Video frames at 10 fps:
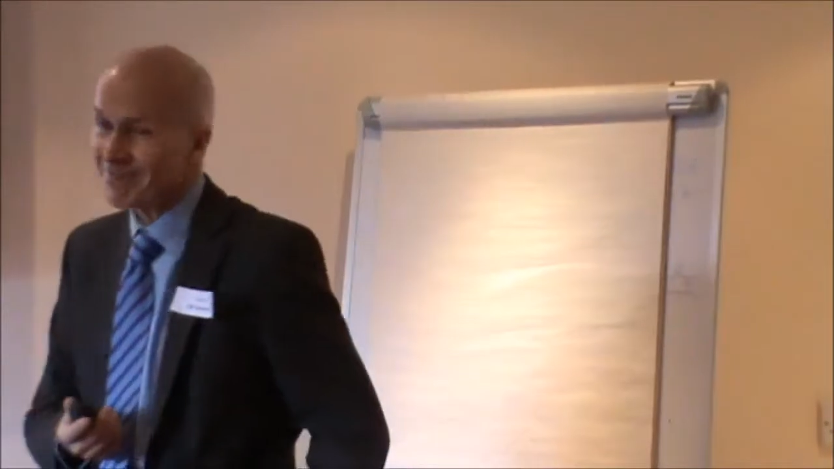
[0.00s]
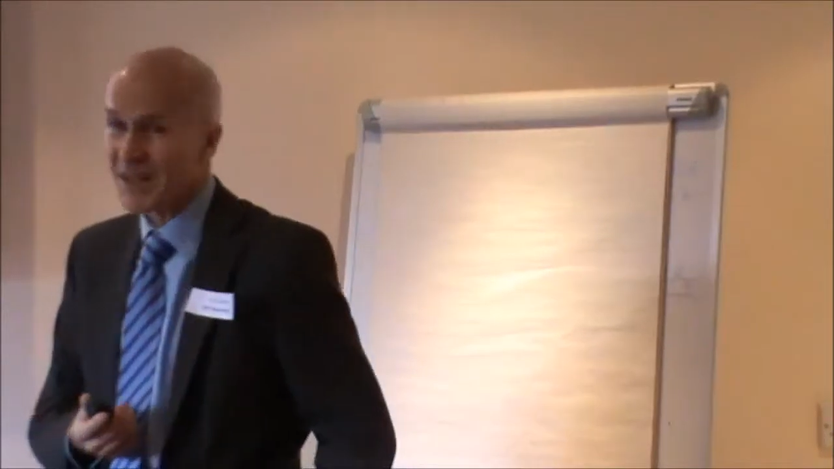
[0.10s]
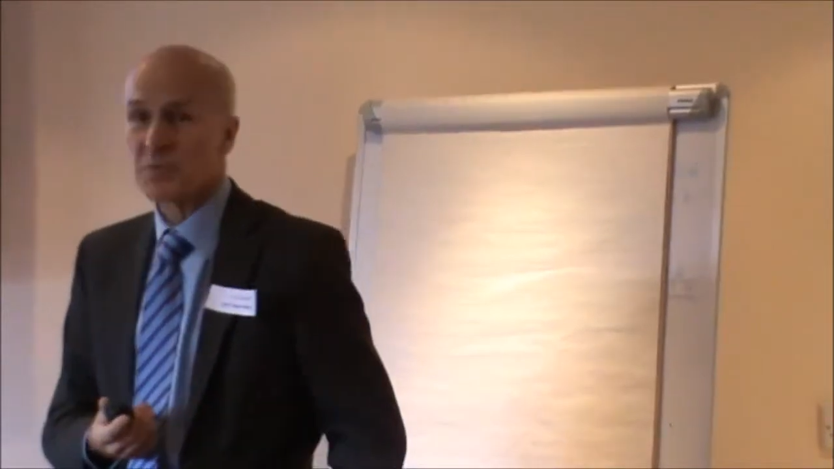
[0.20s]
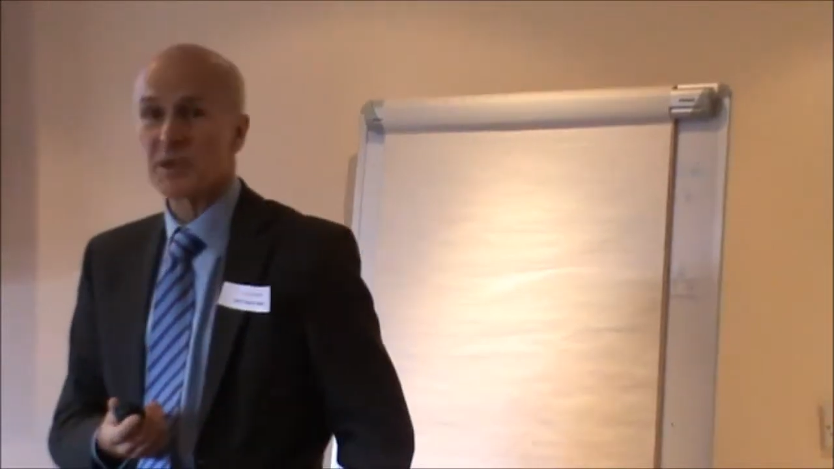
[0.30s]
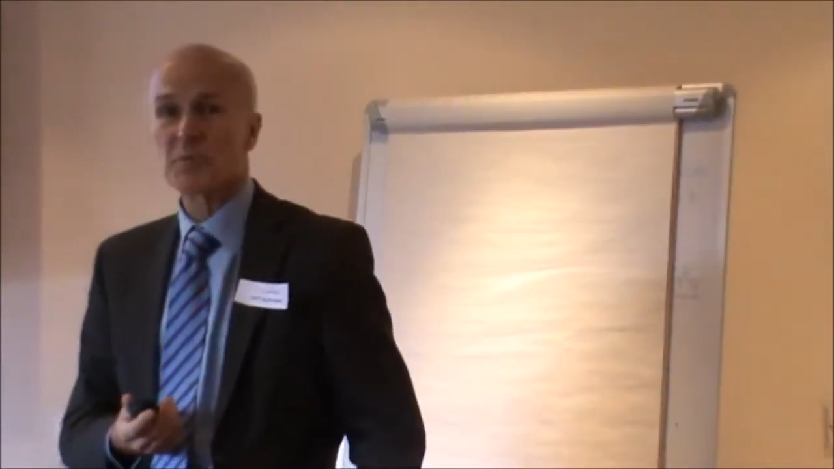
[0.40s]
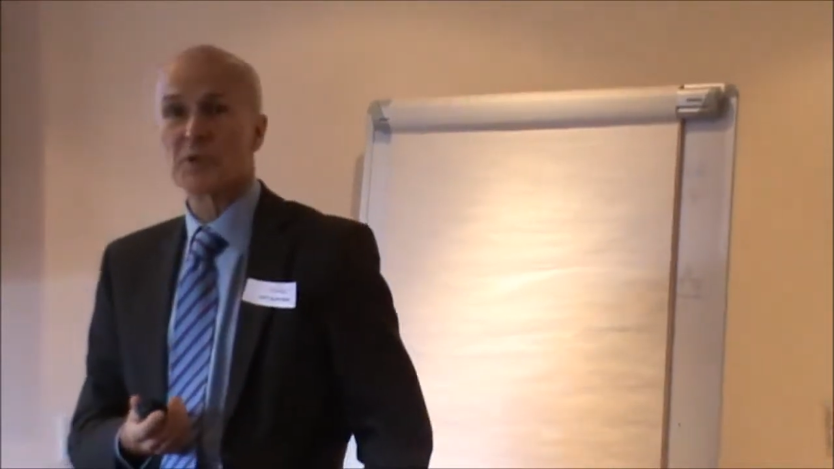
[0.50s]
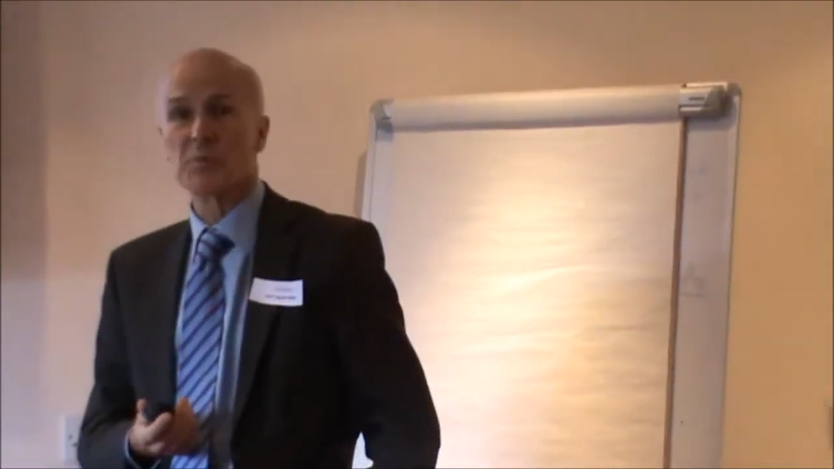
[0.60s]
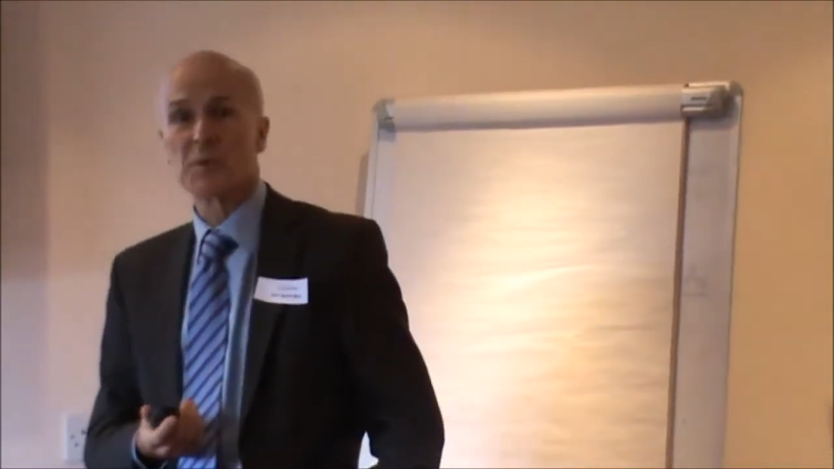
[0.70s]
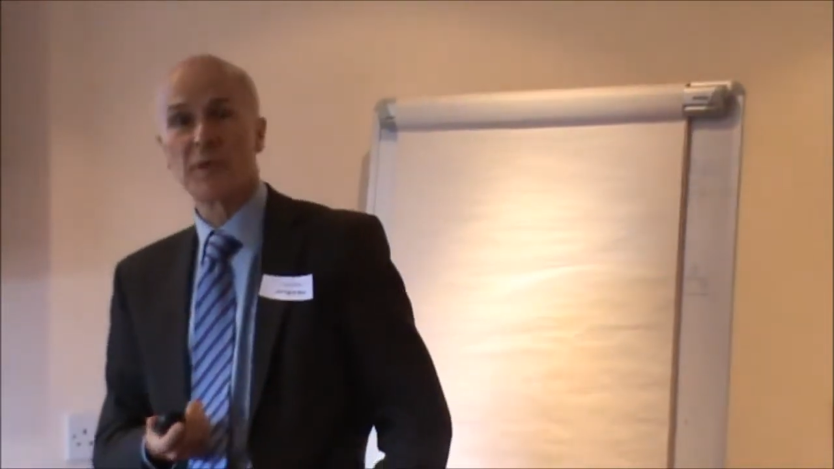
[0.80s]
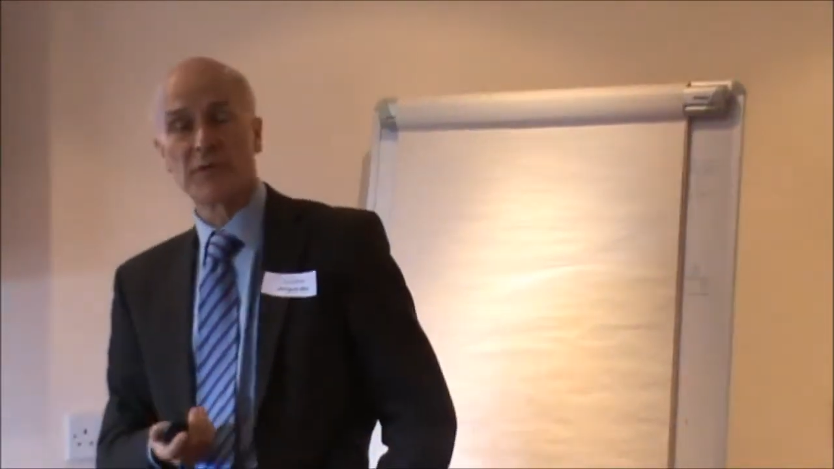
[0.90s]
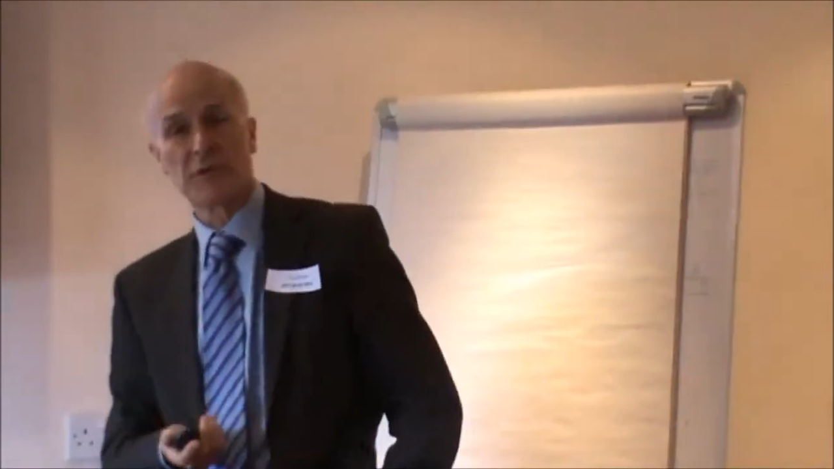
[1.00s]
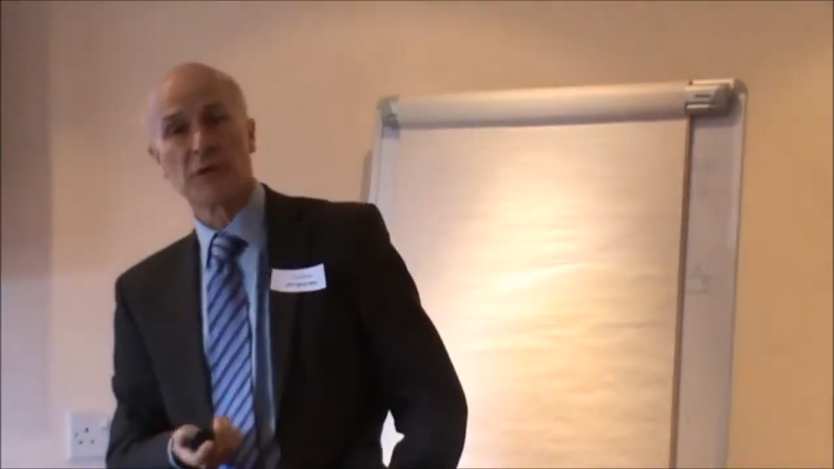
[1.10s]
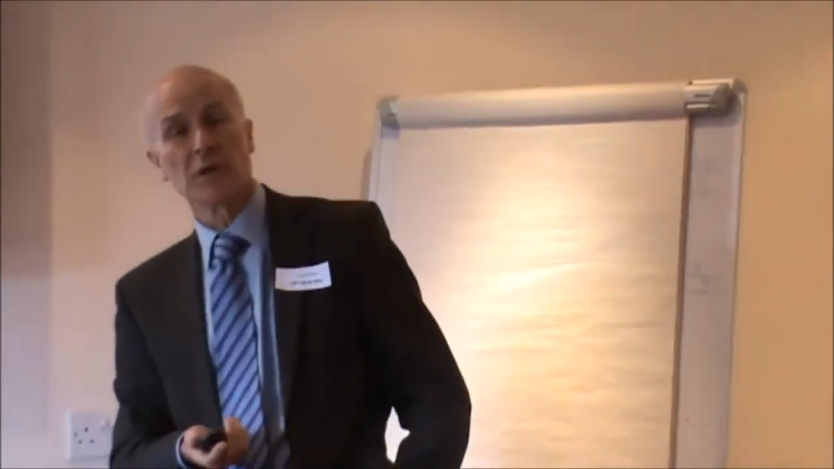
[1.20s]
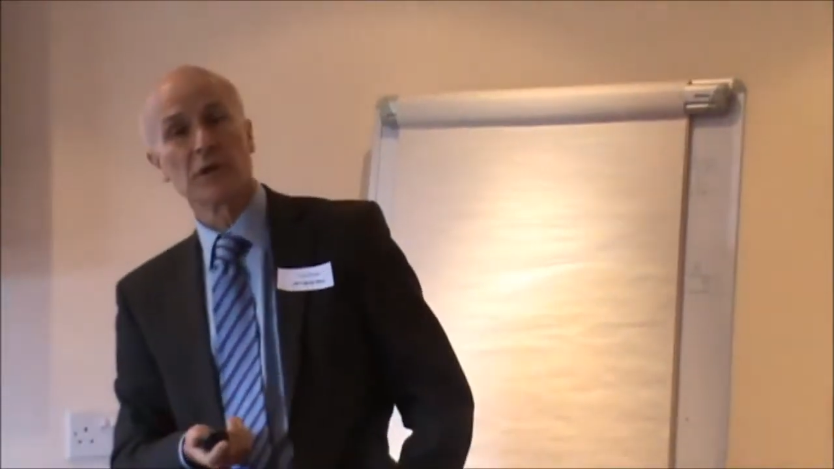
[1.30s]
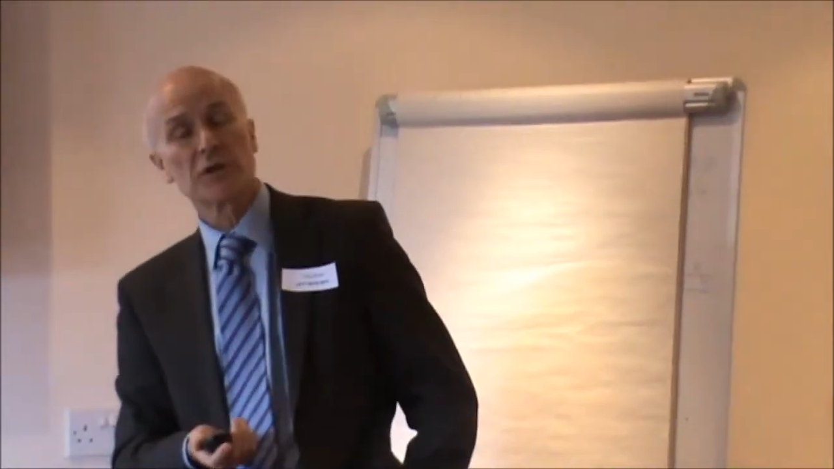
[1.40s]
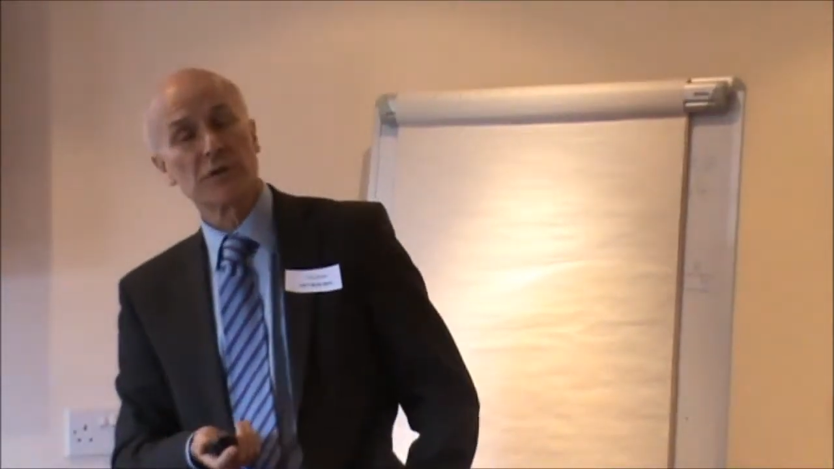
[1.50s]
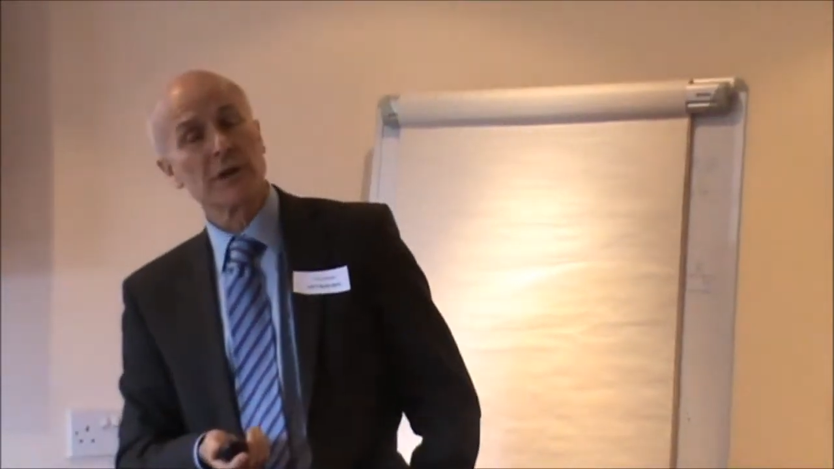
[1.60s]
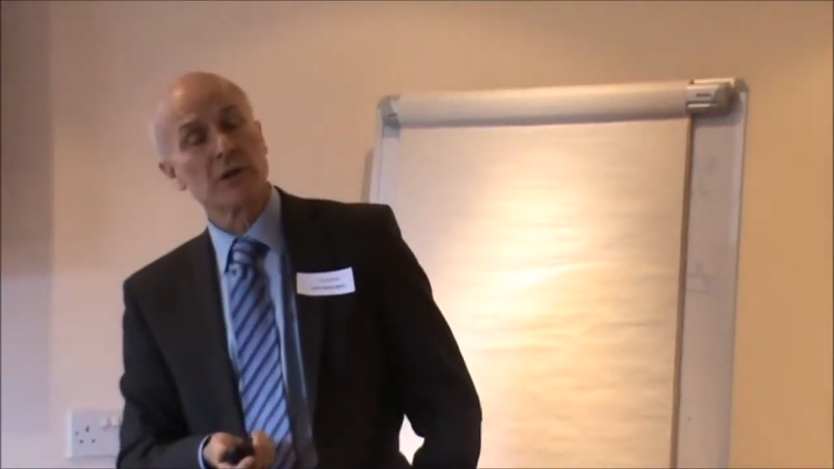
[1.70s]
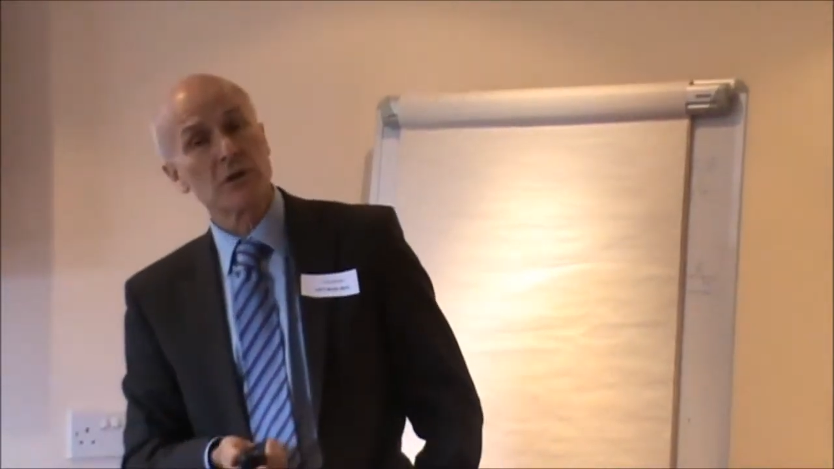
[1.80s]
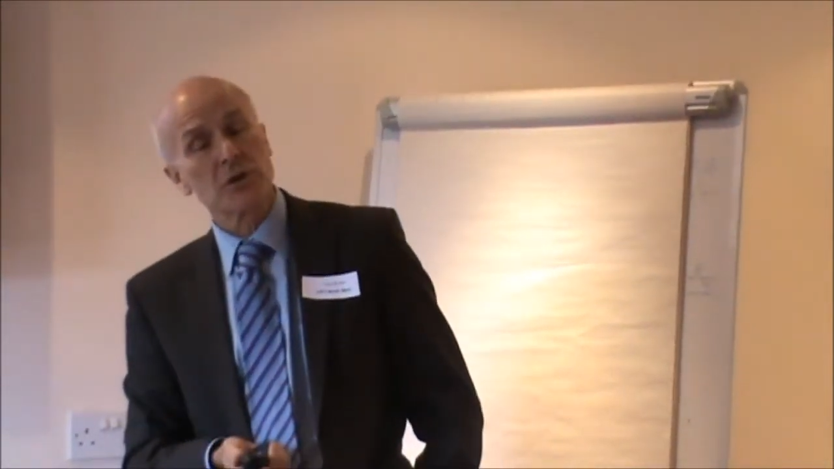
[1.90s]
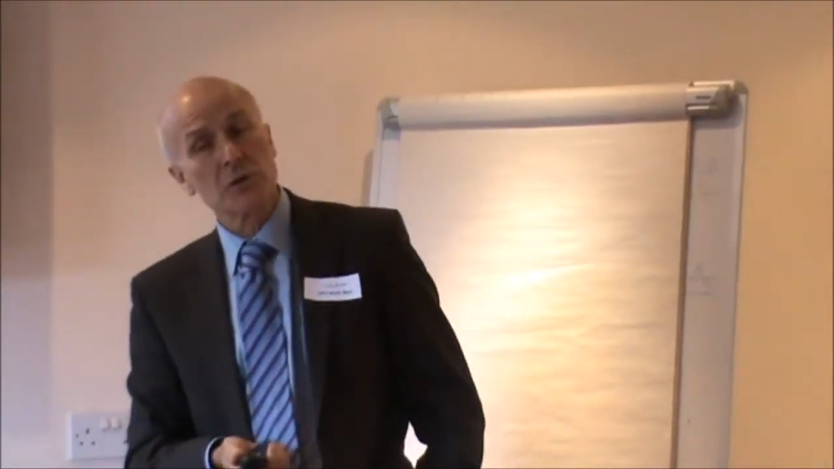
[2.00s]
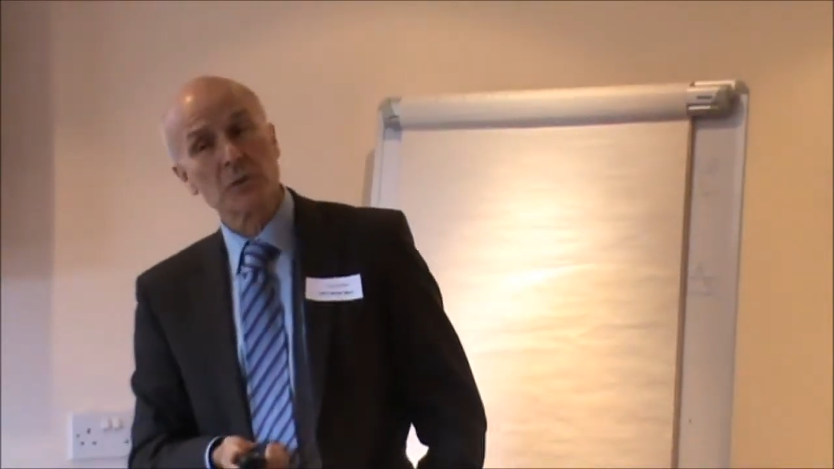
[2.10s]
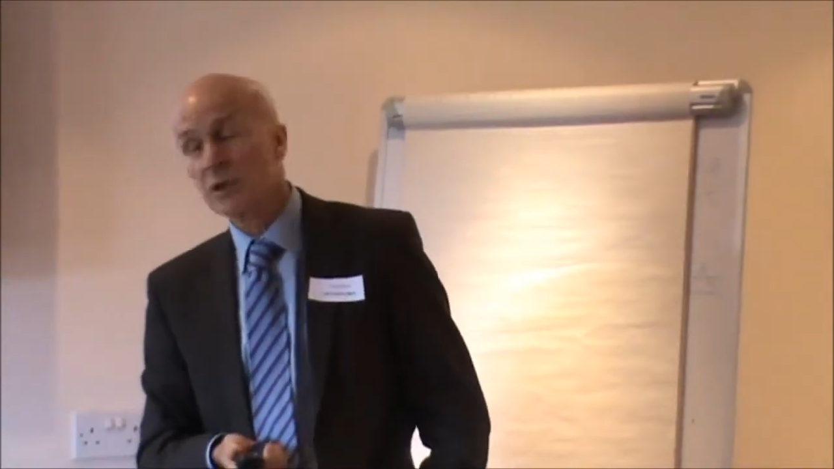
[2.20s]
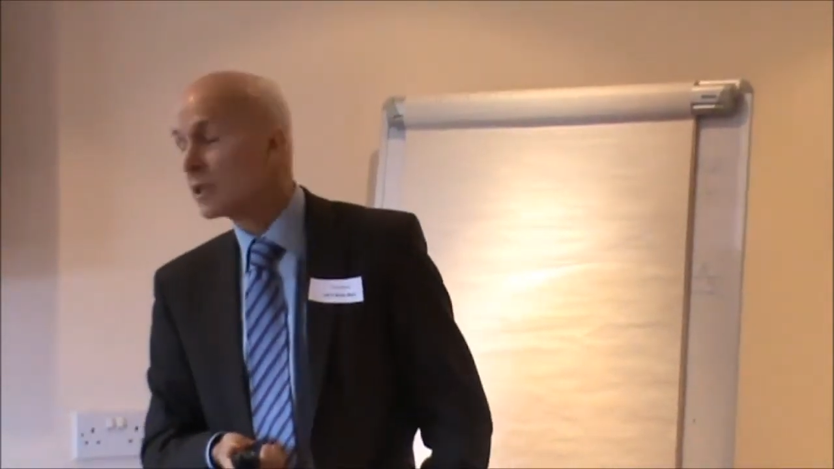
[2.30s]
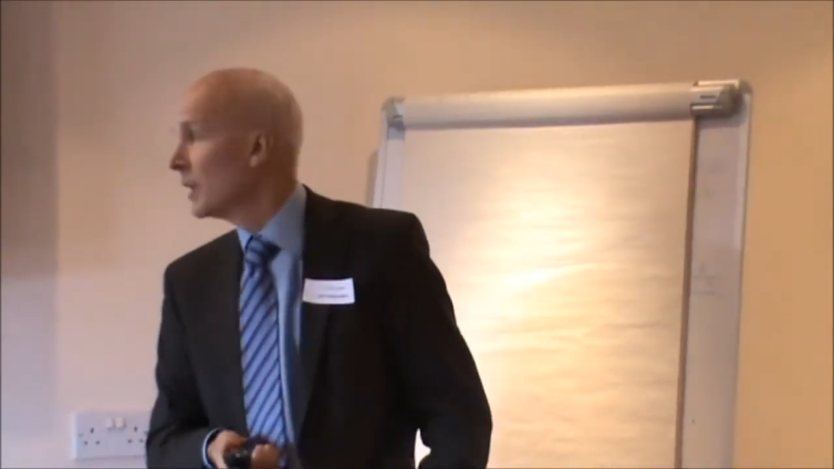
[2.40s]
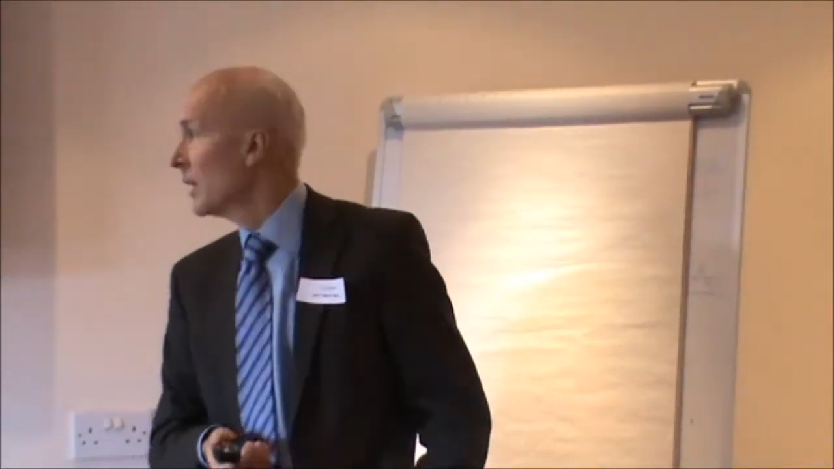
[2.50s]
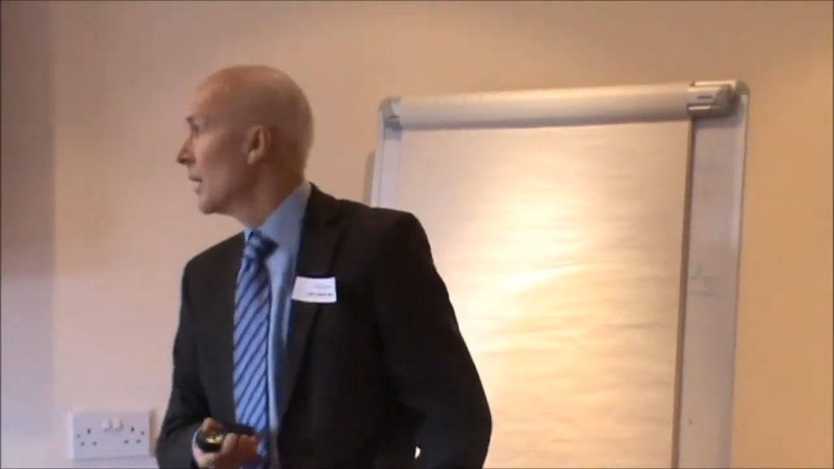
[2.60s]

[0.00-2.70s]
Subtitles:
can be a problem if you've got lots of little customers,